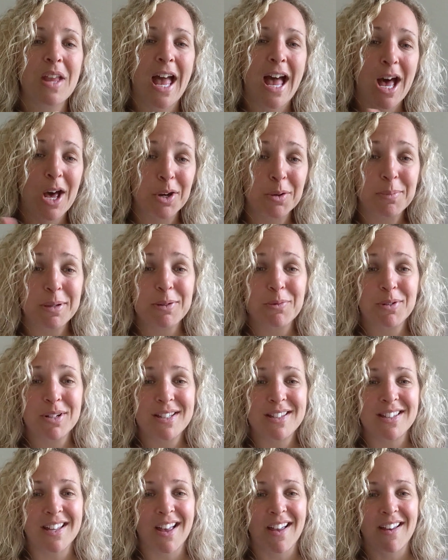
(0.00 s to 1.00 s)
how to be
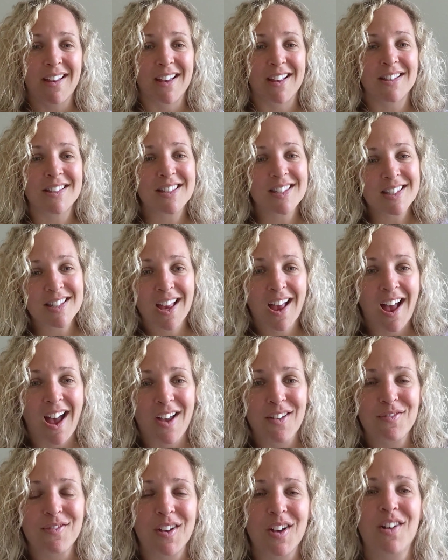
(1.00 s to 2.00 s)
resilient.
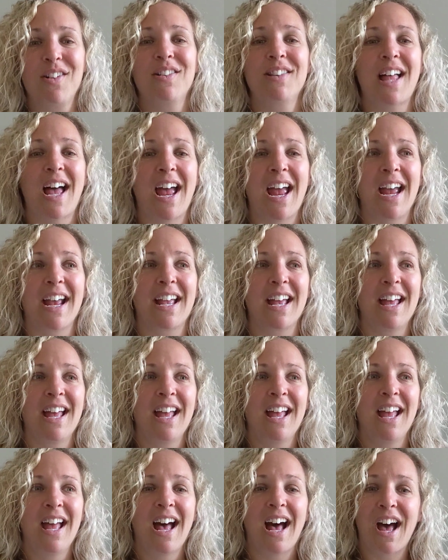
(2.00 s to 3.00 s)
I feel like
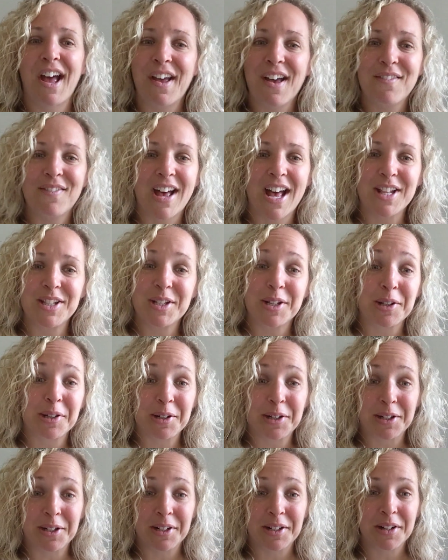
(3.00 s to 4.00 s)
I have had to
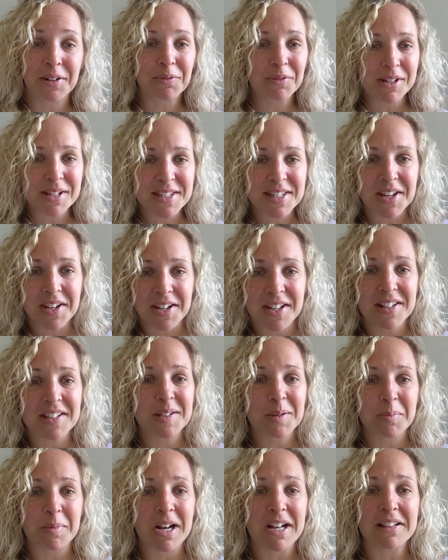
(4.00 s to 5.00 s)
learn
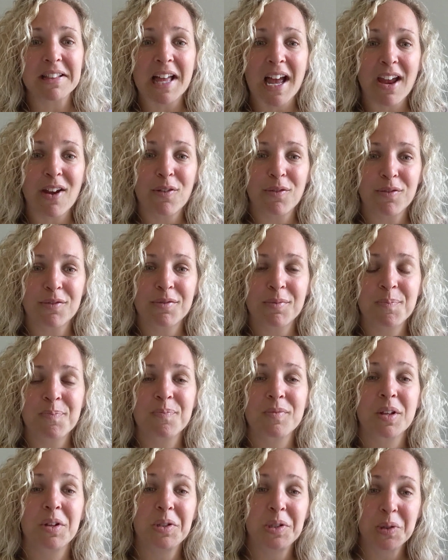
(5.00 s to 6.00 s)
resilience in my life
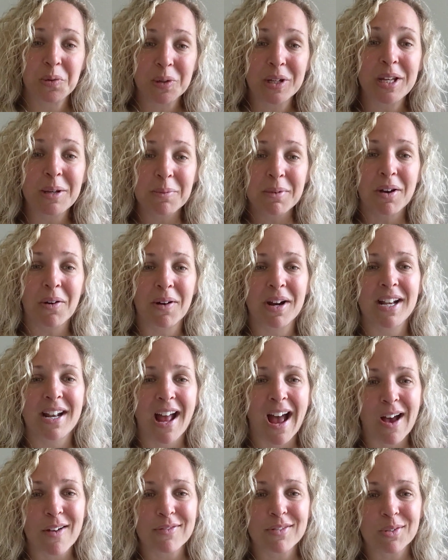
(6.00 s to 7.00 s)
to keep going
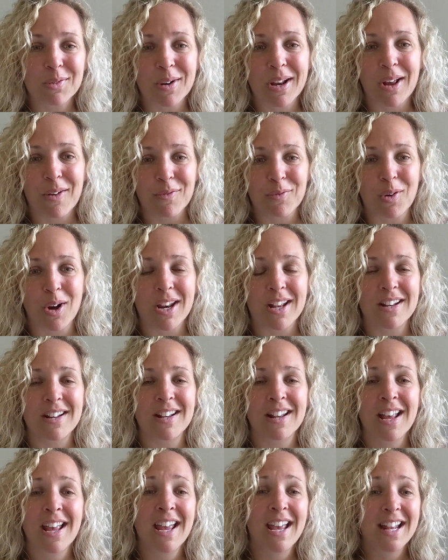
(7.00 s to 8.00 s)
after what I've wanted.
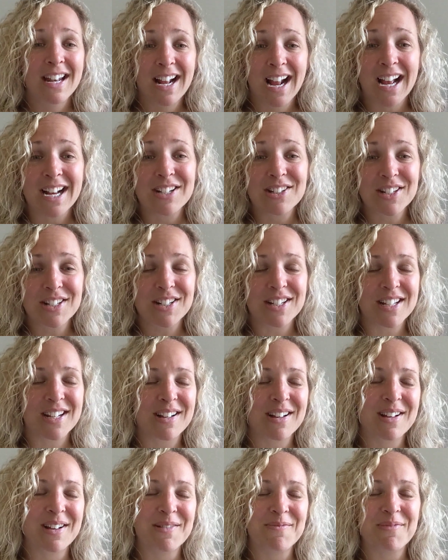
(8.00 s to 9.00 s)
And I actually did
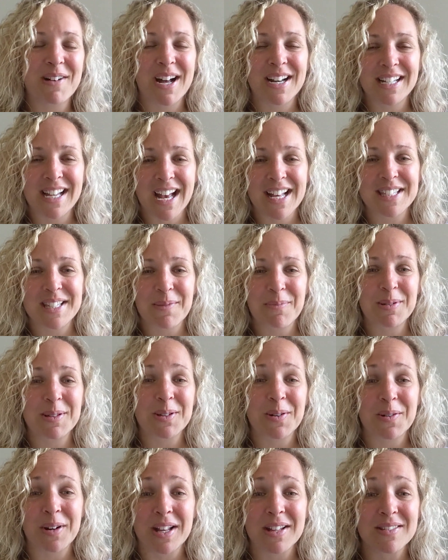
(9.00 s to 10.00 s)
a podcast
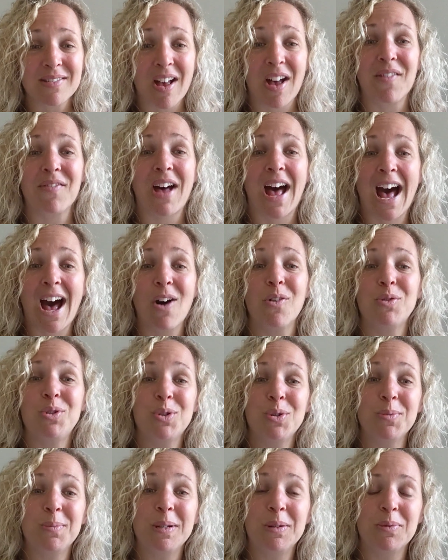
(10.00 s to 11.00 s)
episode of how
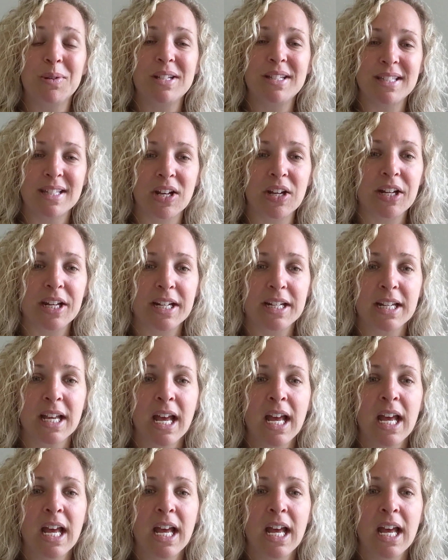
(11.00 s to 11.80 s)
to be resilient,